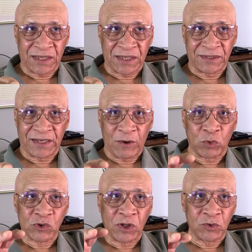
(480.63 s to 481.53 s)
I said I
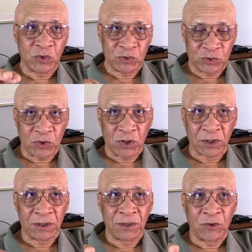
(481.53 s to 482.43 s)
was not going to
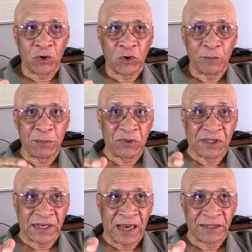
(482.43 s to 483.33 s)
talk or be
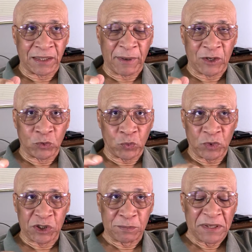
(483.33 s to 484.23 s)
precise about
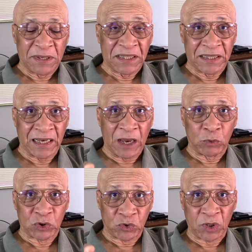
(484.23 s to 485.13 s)
which meeting I
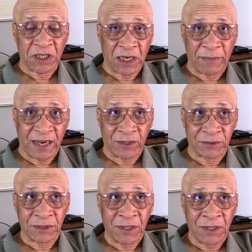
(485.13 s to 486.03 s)
was talking
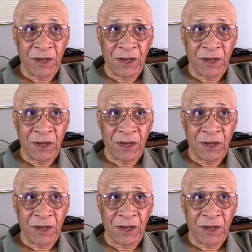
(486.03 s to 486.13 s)
about,